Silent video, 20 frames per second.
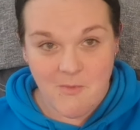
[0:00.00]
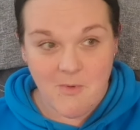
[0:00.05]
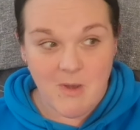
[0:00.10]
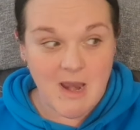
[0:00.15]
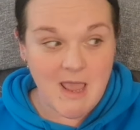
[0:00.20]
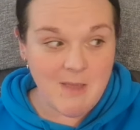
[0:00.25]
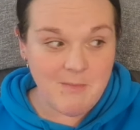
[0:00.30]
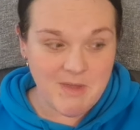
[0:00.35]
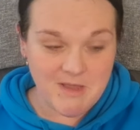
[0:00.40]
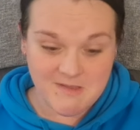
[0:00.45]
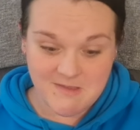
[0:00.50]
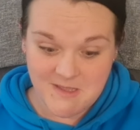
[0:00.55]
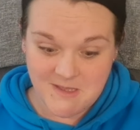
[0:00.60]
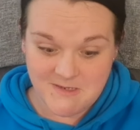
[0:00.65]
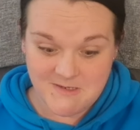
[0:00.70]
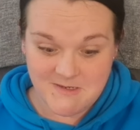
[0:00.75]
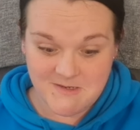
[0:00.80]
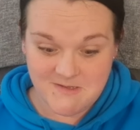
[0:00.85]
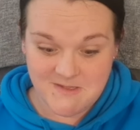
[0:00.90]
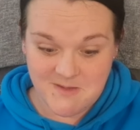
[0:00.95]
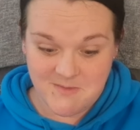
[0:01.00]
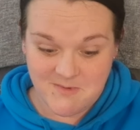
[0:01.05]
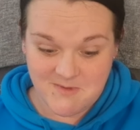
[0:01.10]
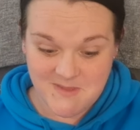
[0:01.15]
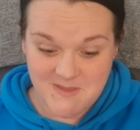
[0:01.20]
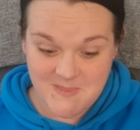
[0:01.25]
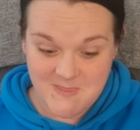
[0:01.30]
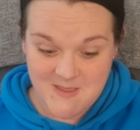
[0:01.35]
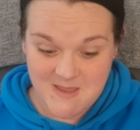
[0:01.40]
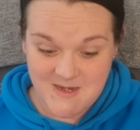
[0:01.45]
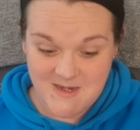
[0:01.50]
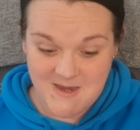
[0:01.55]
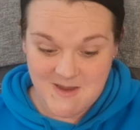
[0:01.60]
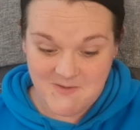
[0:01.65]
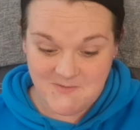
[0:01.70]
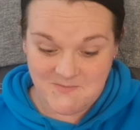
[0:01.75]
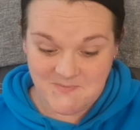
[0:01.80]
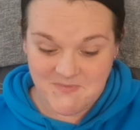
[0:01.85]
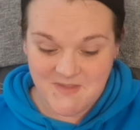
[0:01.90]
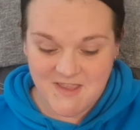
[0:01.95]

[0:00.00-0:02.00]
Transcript: Well, I'm excited to see what's in there now.